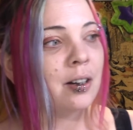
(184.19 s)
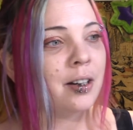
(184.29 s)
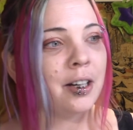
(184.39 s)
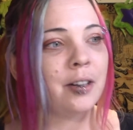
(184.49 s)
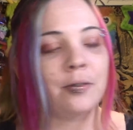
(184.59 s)

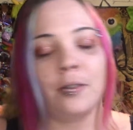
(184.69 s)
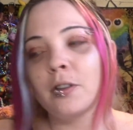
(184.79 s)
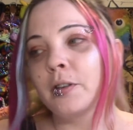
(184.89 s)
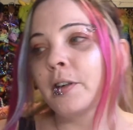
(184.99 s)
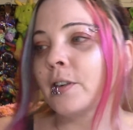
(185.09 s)
I have
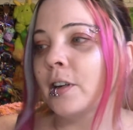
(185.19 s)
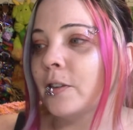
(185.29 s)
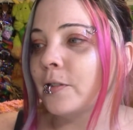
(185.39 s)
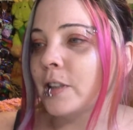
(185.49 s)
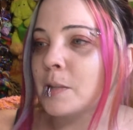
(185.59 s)
cleared
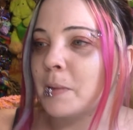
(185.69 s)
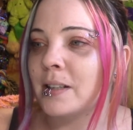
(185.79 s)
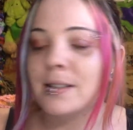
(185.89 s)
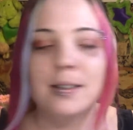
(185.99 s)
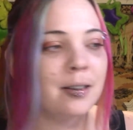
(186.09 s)
off a
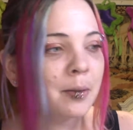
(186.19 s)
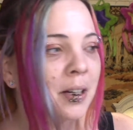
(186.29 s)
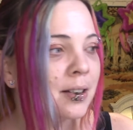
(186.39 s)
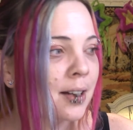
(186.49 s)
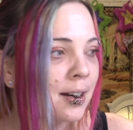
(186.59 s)
space on my
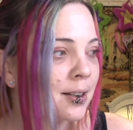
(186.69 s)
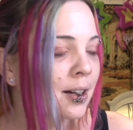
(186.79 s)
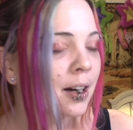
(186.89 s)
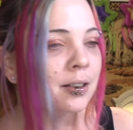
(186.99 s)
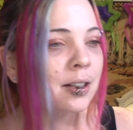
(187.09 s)
desk.
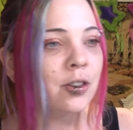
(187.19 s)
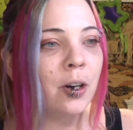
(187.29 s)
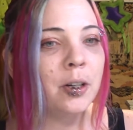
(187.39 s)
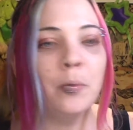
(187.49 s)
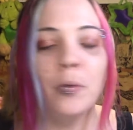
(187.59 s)
I did try
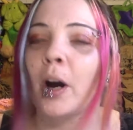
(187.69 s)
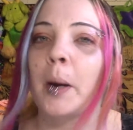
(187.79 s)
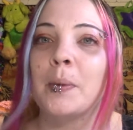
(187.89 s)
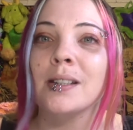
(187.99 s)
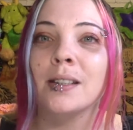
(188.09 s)
to
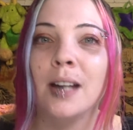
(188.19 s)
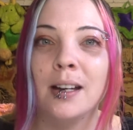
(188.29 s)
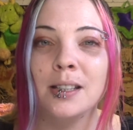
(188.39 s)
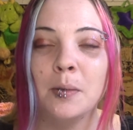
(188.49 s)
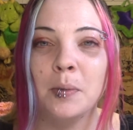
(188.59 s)
prime this
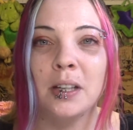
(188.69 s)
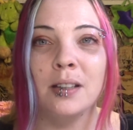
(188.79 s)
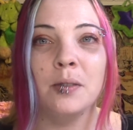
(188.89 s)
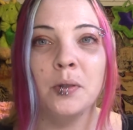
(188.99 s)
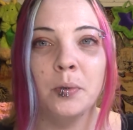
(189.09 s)
desk because
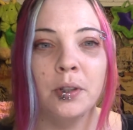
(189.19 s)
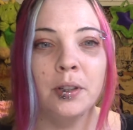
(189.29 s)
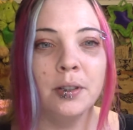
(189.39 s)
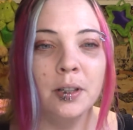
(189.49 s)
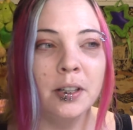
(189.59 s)
it was really
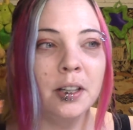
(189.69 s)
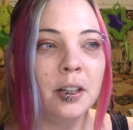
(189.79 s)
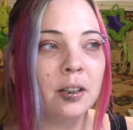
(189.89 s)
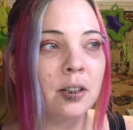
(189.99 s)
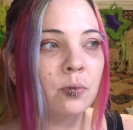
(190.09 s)
dirty
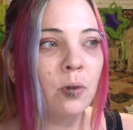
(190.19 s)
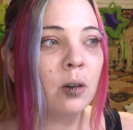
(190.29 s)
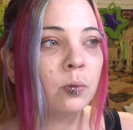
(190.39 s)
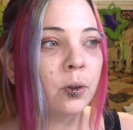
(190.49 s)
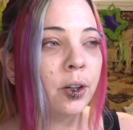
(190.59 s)
and it's raw
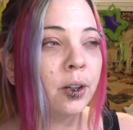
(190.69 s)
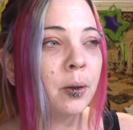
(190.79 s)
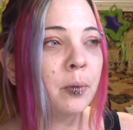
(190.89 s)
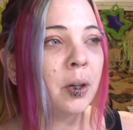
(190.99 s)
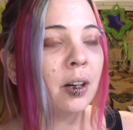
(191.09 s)
wood,
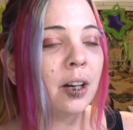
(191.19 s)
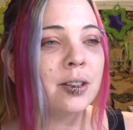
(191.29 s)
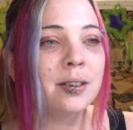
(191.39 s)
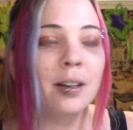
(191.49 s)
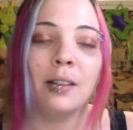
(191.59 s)
but I
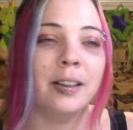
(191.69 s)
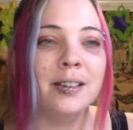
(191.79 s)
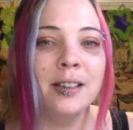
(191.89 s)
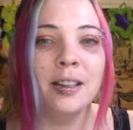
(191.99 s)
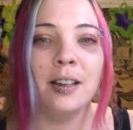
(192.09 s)
just got
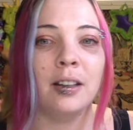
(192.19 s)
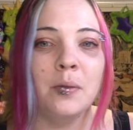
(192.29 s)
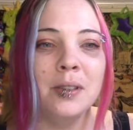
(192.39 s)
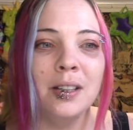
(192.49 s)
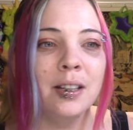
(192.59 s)
lazy and I
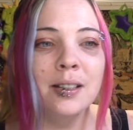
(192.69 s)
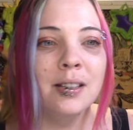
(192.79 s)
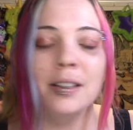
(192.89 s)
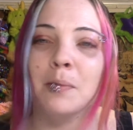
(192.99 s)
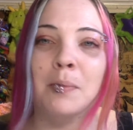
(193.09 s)
was like, it's
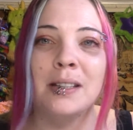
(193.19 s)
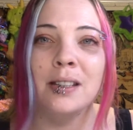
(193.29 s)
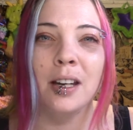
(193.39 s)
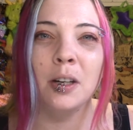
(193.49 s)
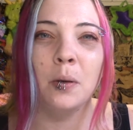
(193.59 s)
gonna get messy
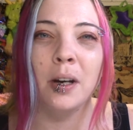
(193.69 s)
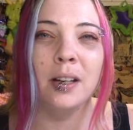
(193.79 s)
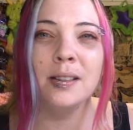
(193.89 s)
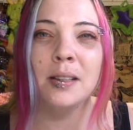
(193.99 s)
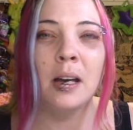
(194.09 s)

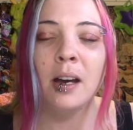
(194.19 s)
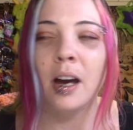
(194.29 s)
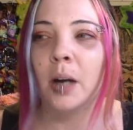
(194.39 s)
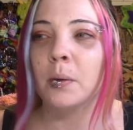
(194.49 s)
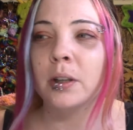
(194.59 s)
anyways.
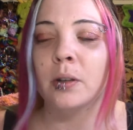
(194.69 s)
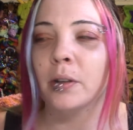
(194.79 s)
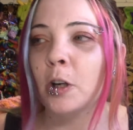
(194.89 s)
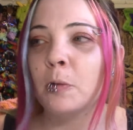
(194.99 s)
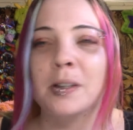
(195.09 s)
I really don't
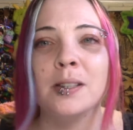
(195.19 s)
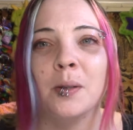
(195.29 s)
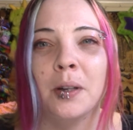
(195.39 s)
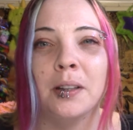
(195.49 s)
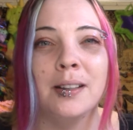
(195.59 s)
care what my
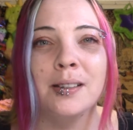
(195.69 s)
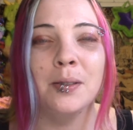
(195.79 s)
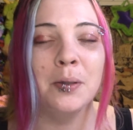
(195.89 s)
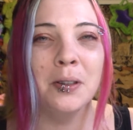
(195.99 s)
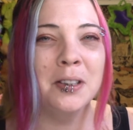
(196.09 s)
sewing desk
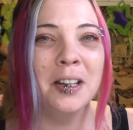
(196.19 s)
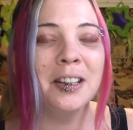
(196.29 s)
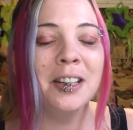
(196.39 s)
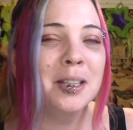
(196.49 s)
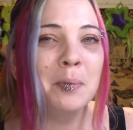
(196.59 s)
looks
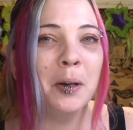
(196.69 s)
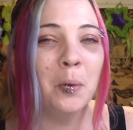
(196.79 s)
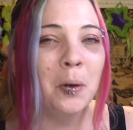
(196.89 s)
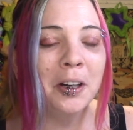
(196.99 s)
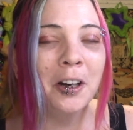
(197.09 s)
like. It's my
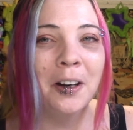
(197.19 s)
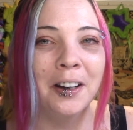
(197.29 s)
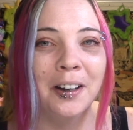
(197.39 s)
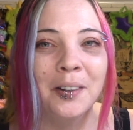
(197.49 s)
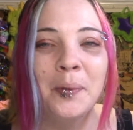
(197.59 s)
work area.